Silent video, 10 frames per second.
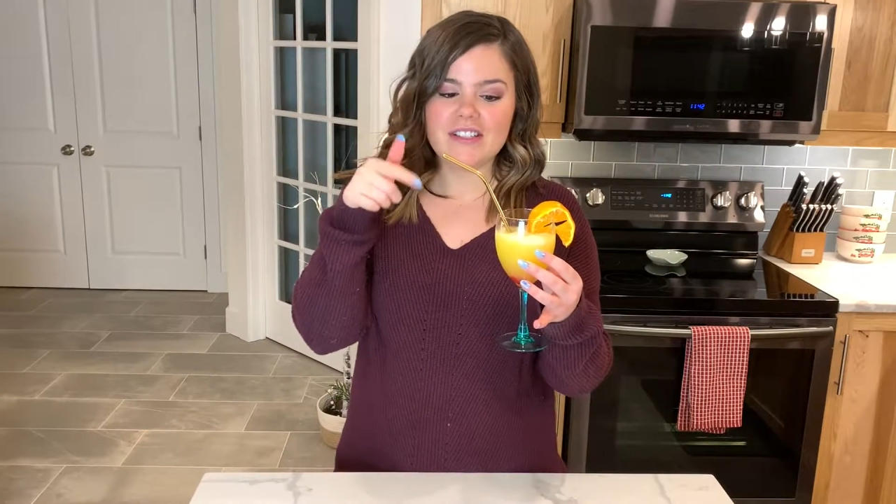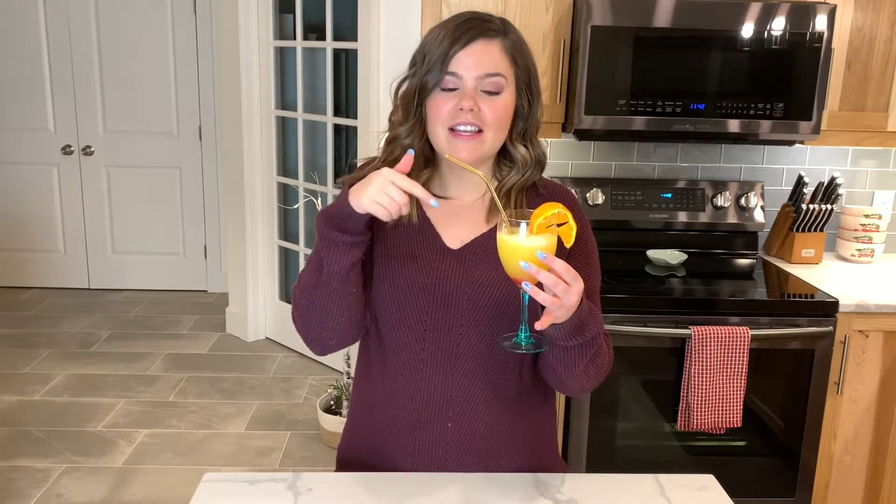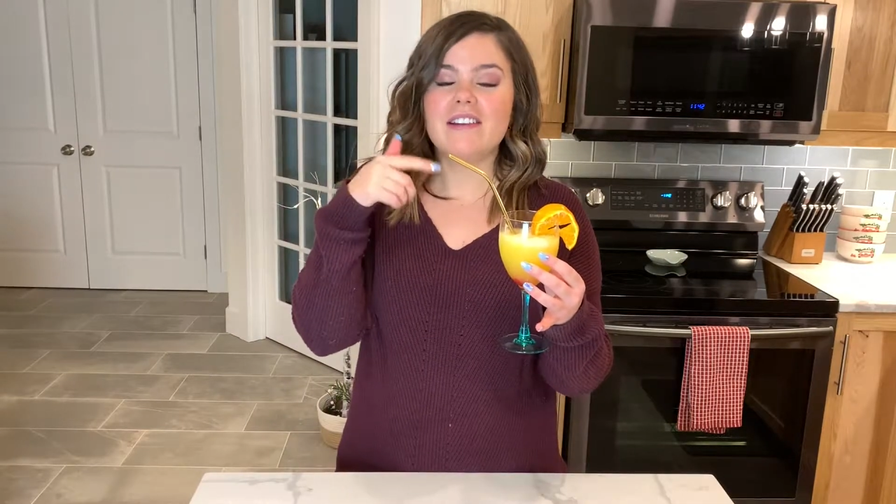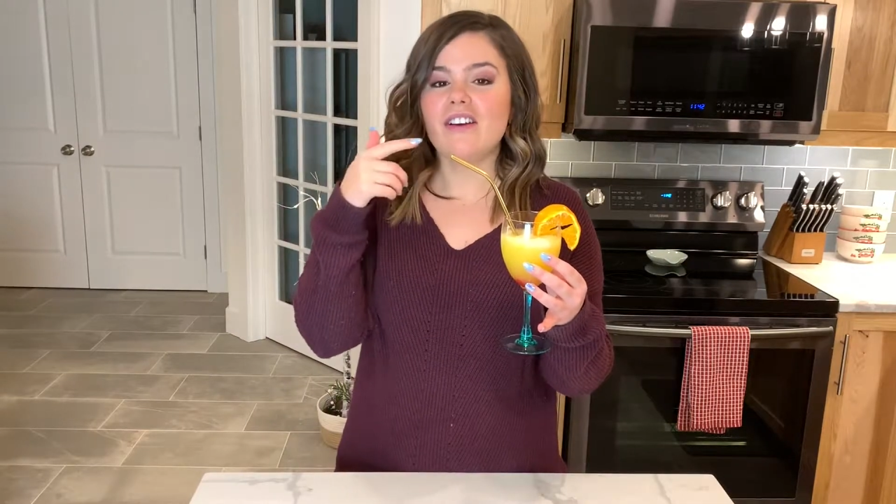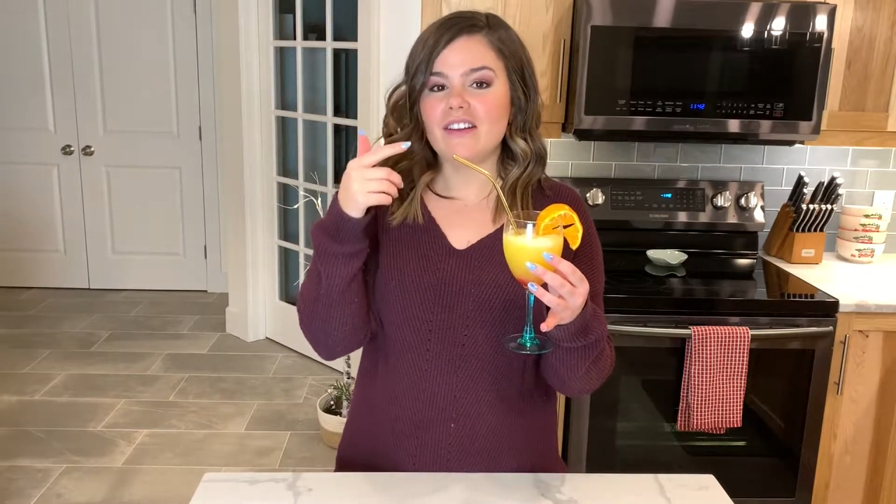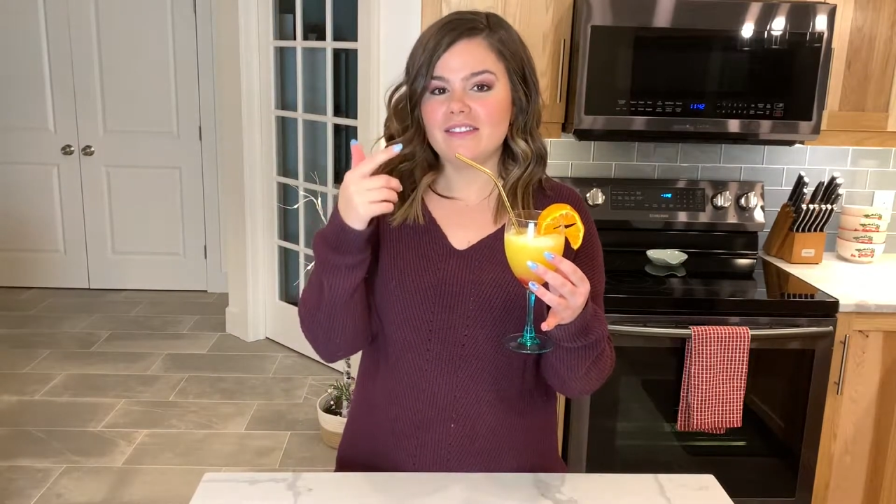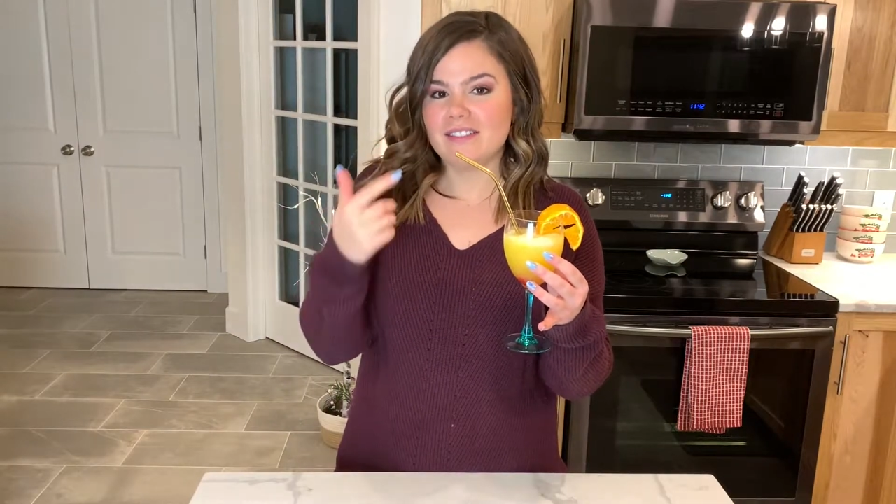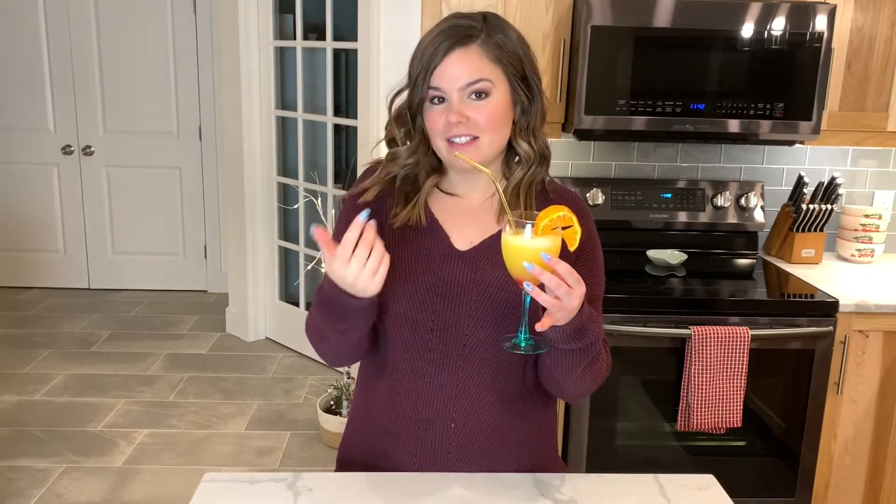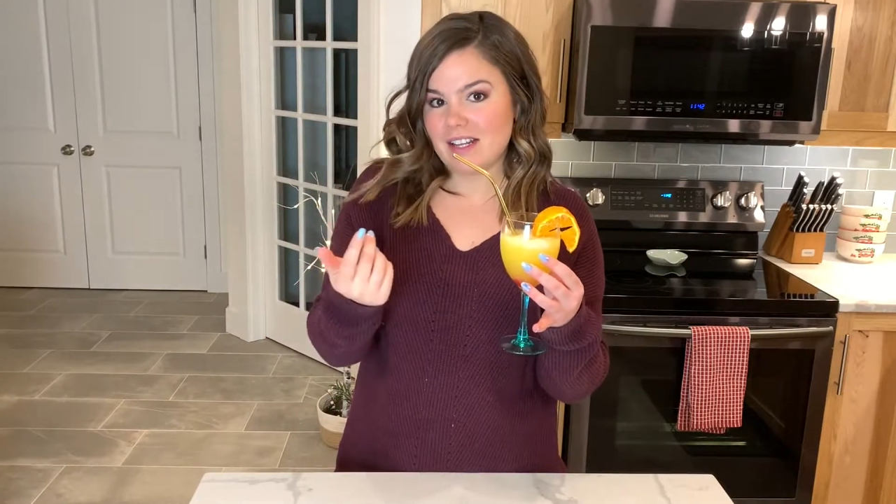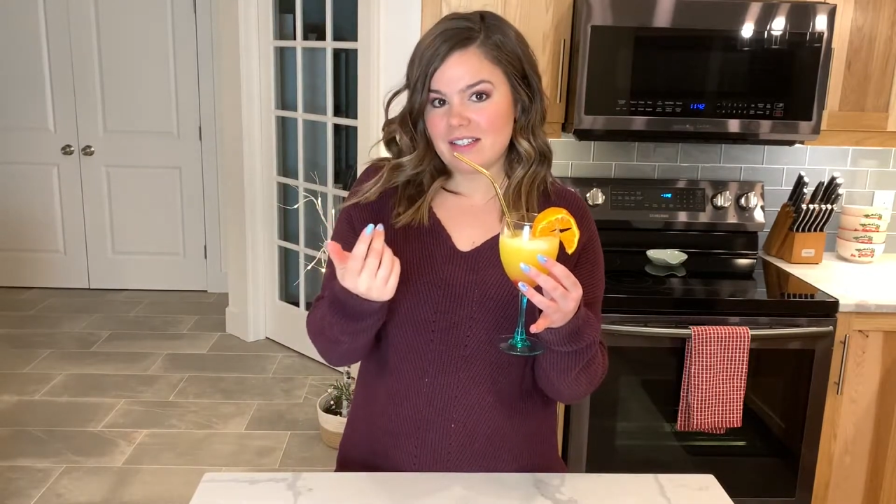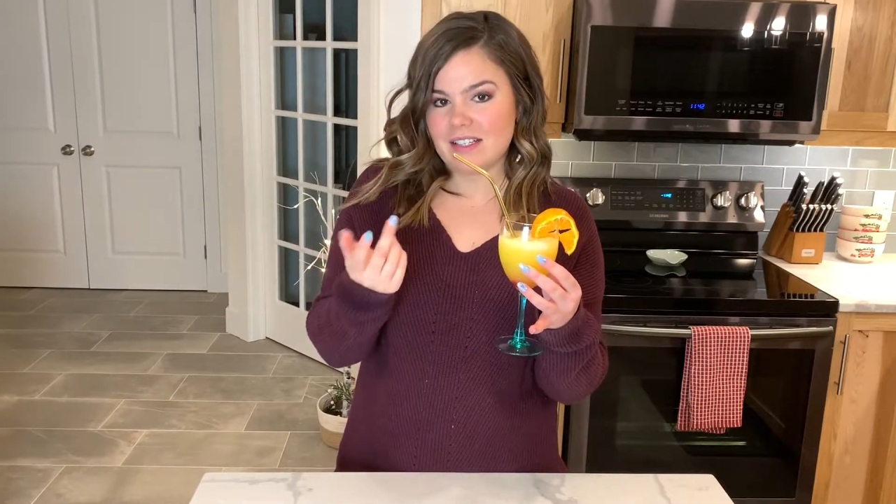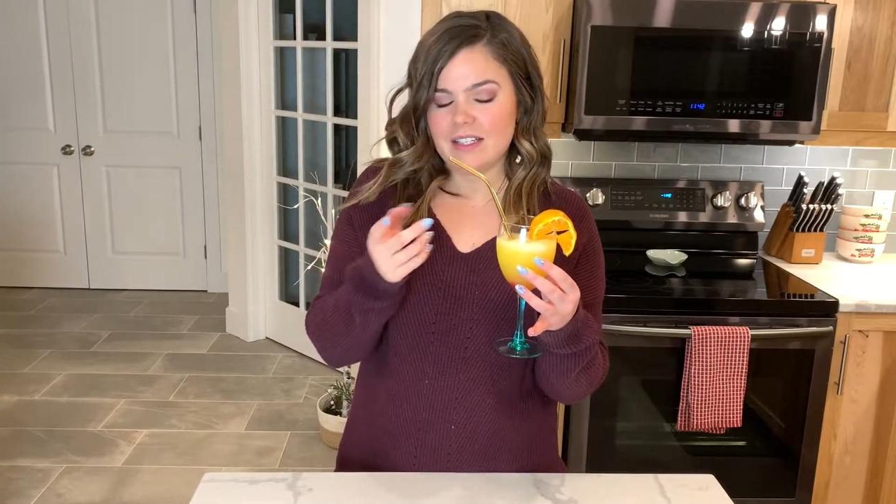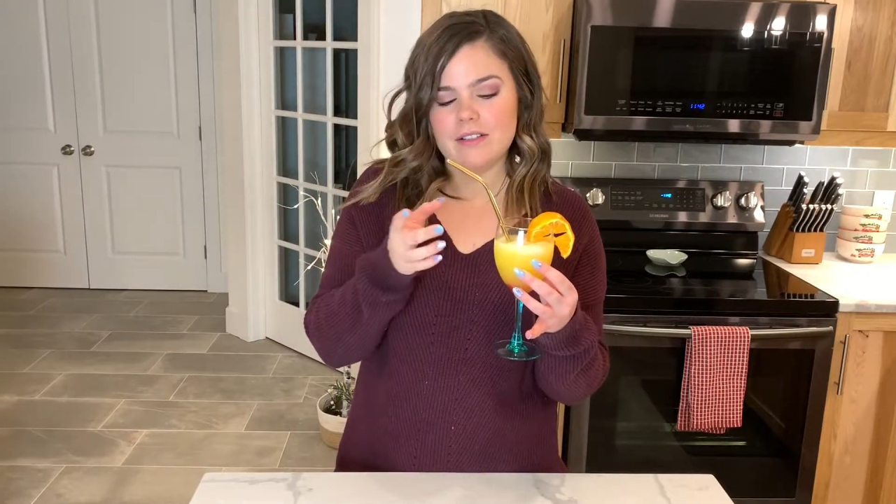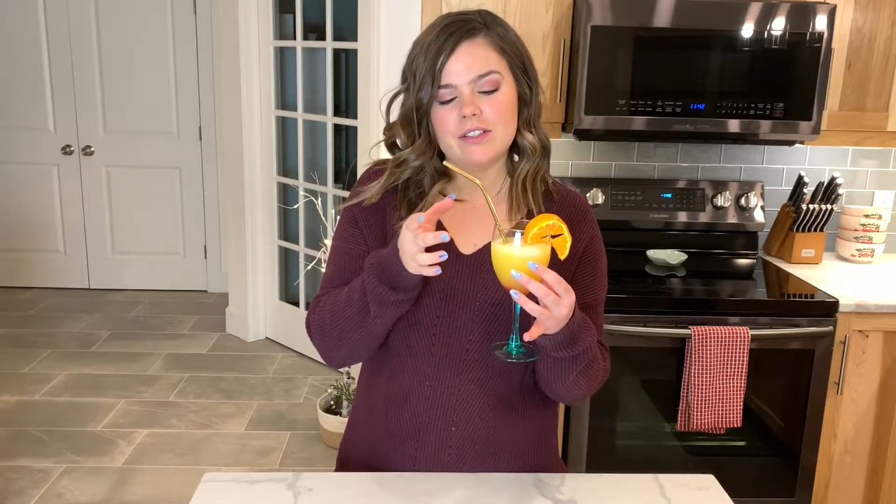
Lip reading: and not disgusting.